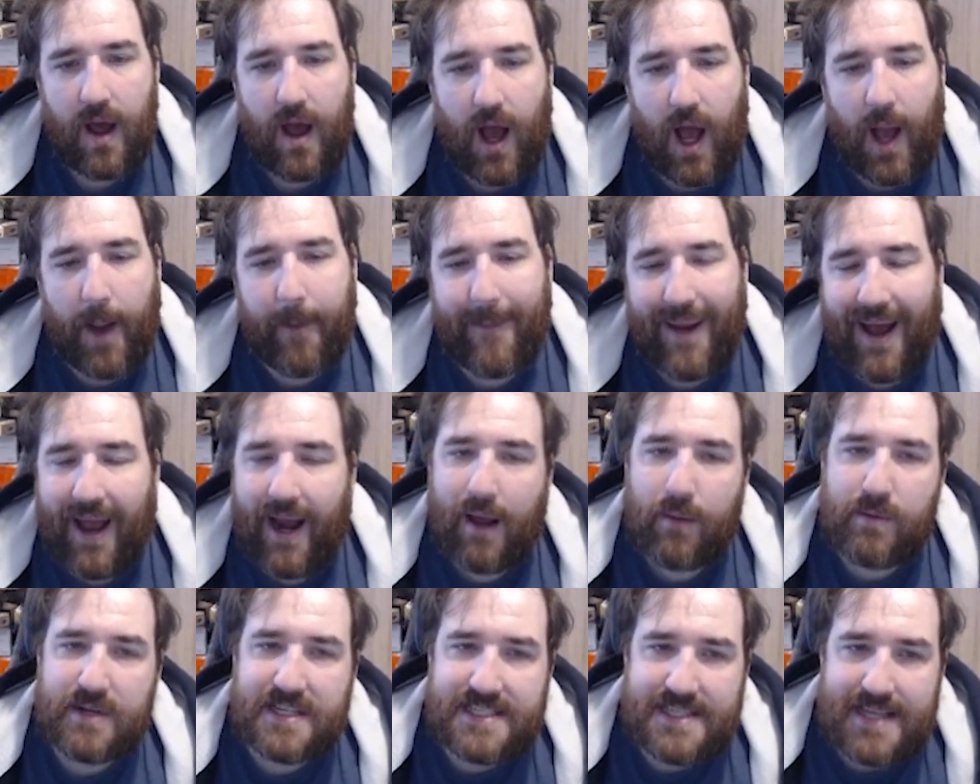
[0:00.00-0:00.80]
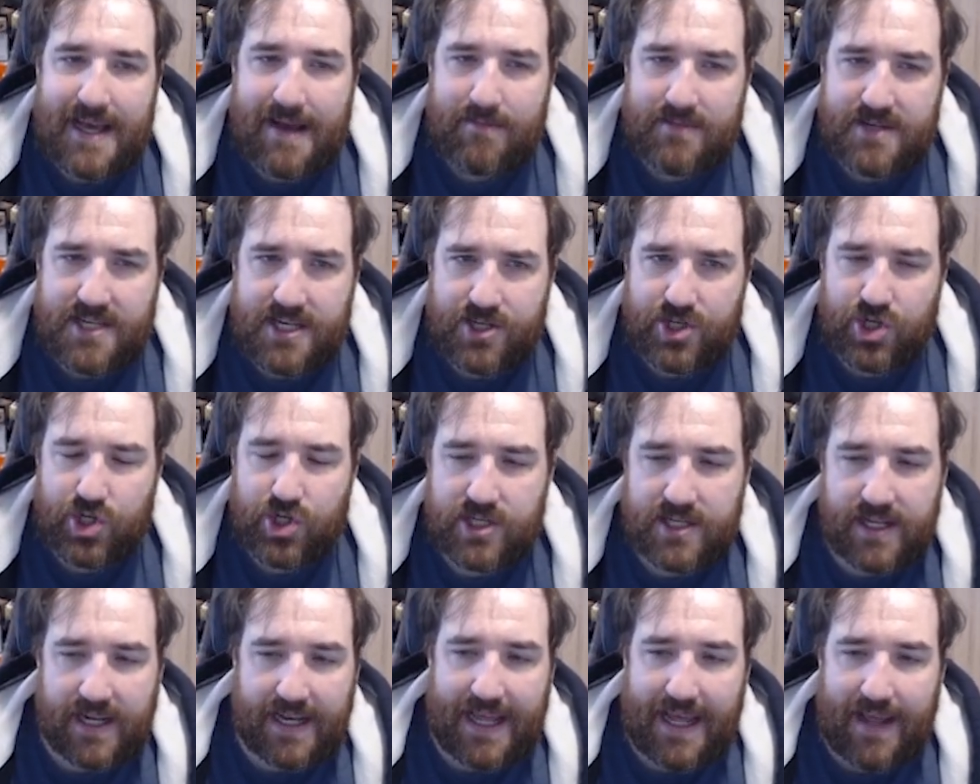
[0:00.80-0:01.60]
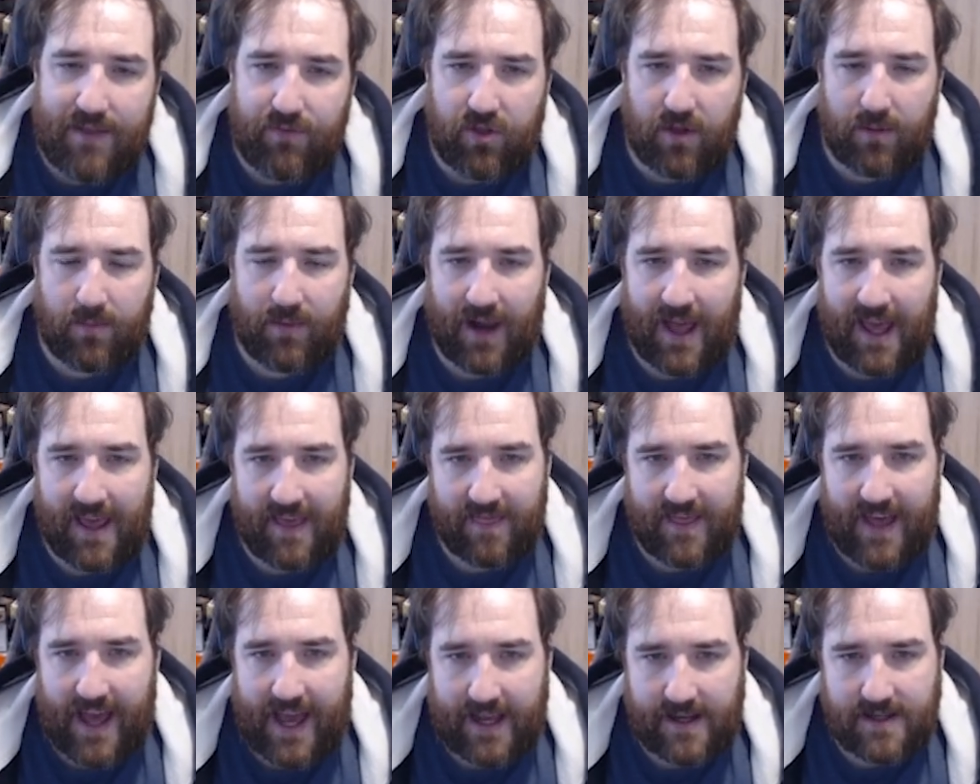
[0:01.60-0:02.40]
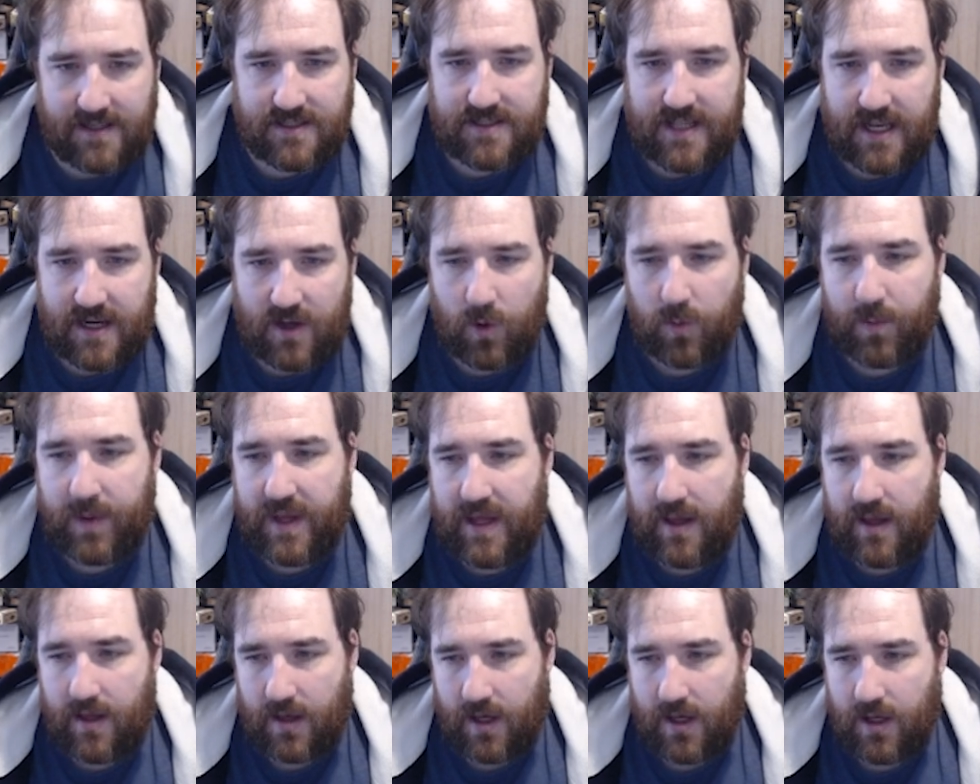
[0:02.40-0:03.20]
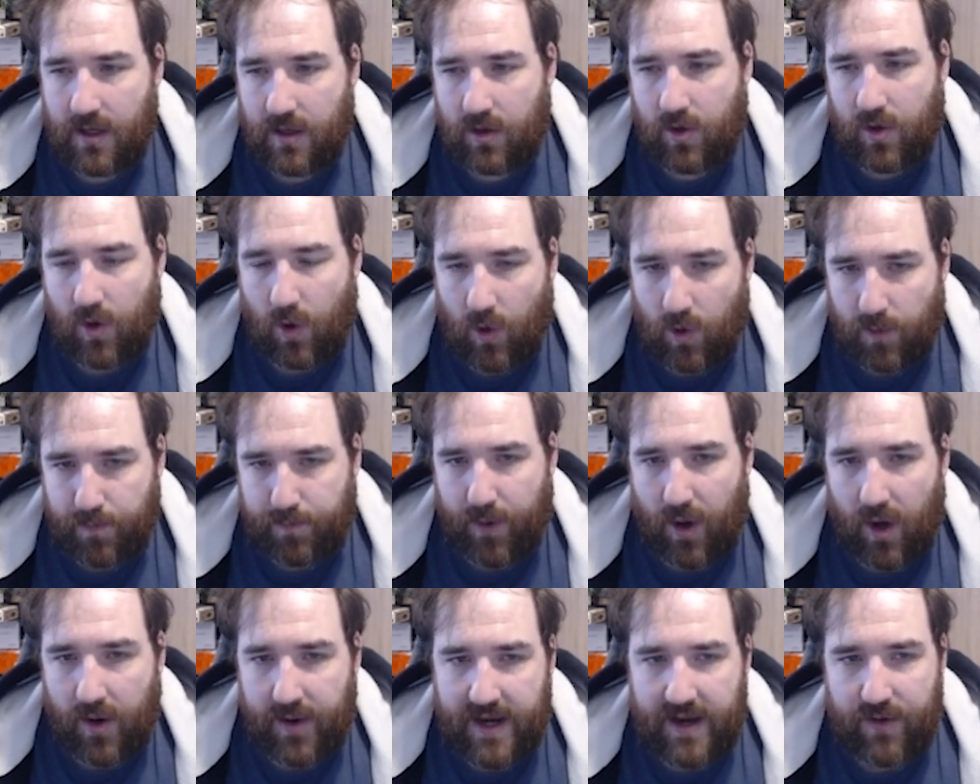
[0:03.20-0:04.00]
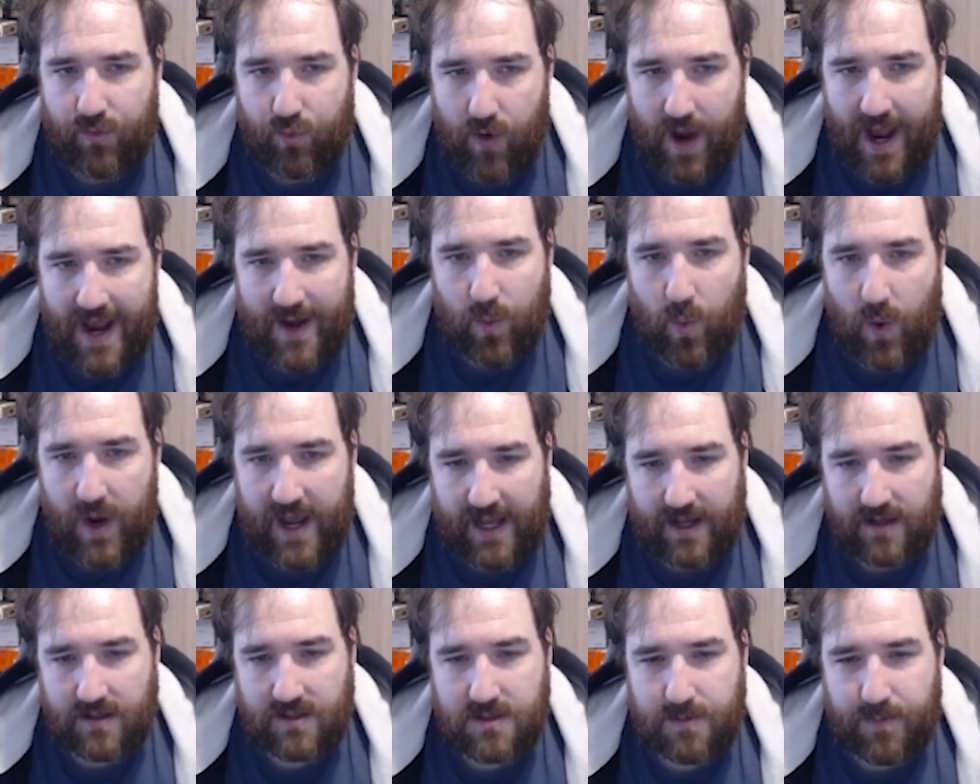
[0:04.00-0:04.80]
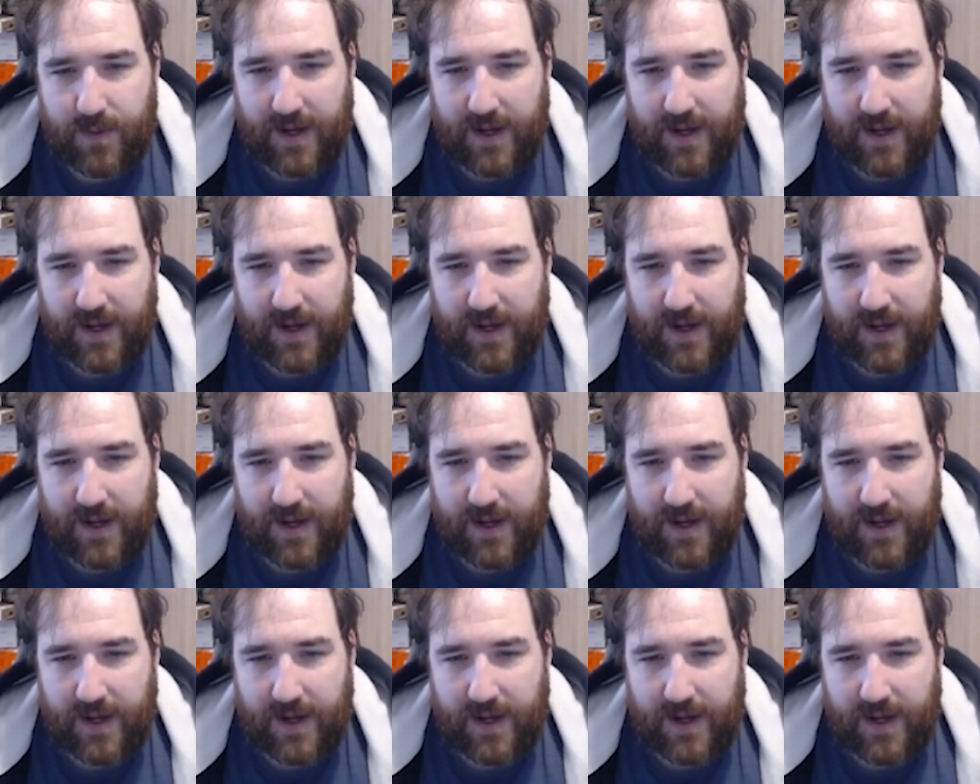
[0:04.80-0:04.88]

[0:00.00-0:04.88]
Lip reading: And I was tempted to just leave them like that, because then it would be gold body, red wings.